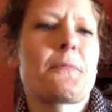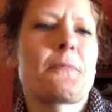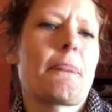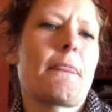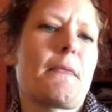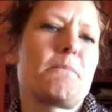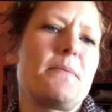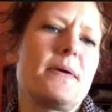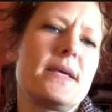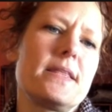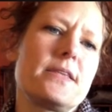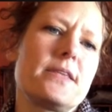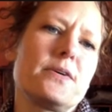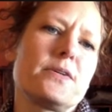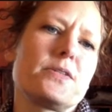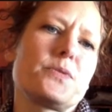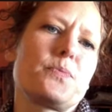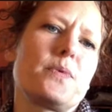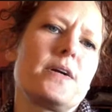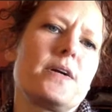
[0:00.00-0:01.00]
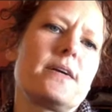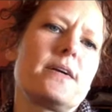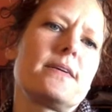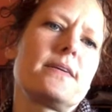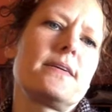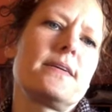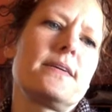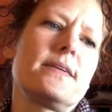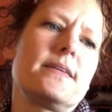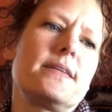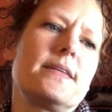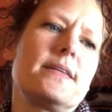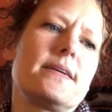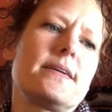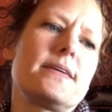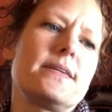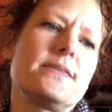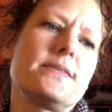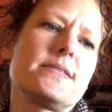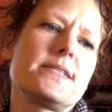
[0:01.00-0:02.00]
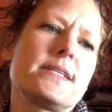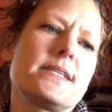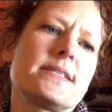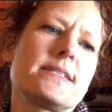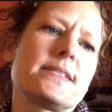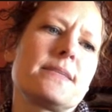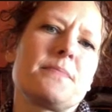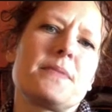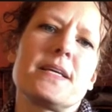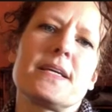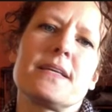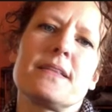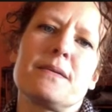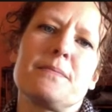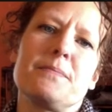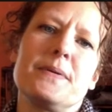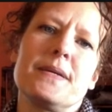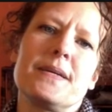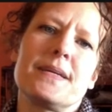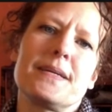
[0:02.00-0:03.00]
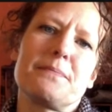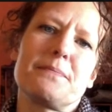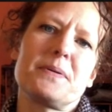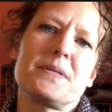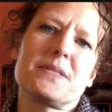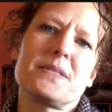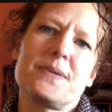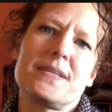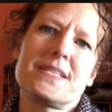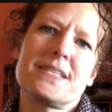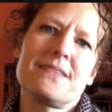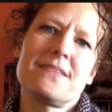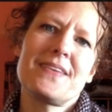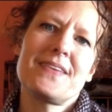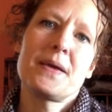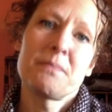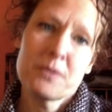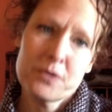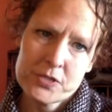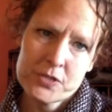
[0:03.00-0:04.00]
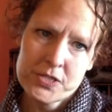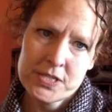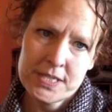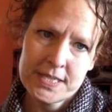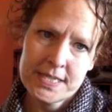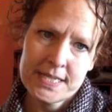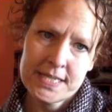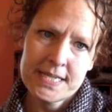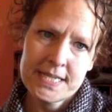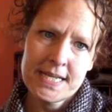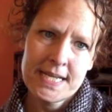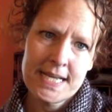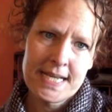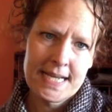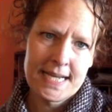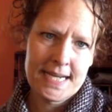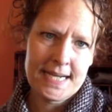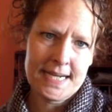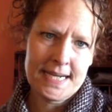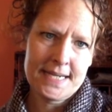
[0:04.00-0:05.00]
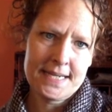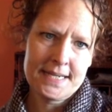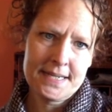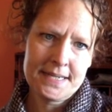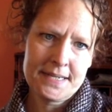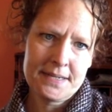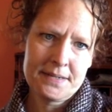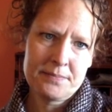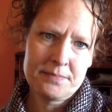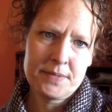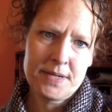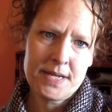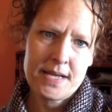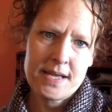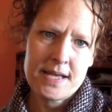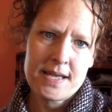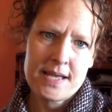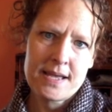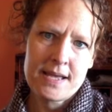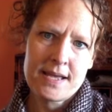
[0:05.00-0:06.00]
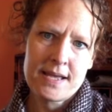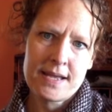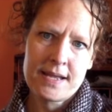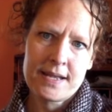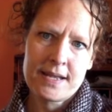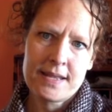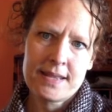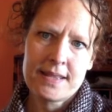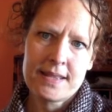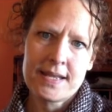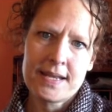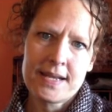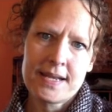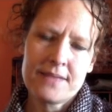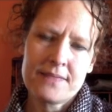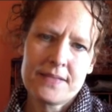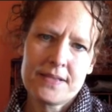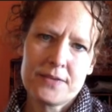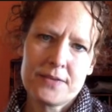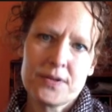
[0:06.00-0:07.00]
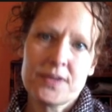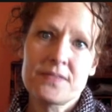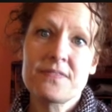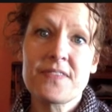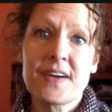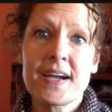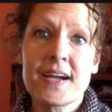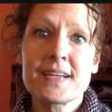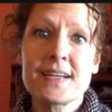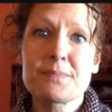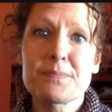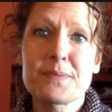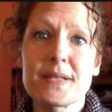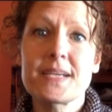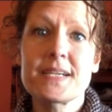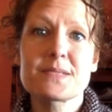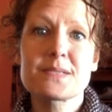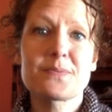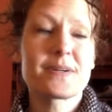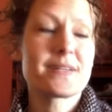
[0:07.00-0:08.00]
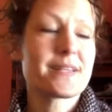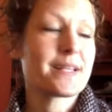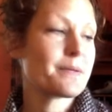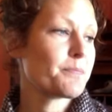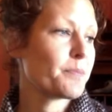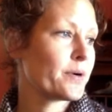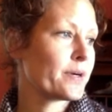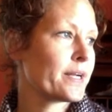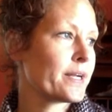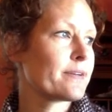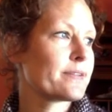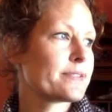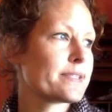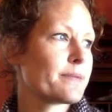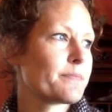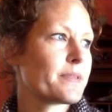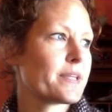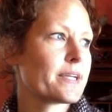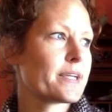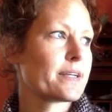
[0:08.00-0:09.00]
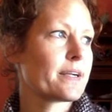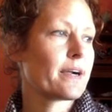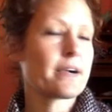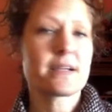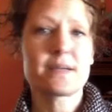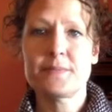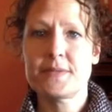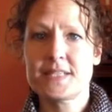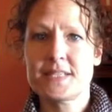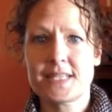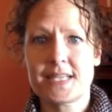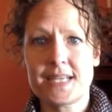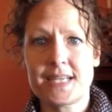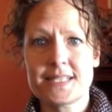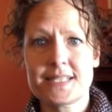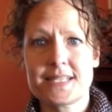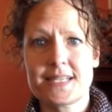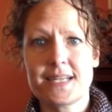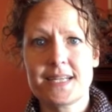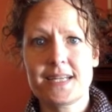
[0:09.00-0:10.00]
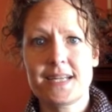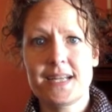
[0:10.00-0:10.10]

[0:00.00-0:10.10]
Pathos, where they're using something, they're being persuasive emotionally. And then if you can find a place where they point out something and arguments against it,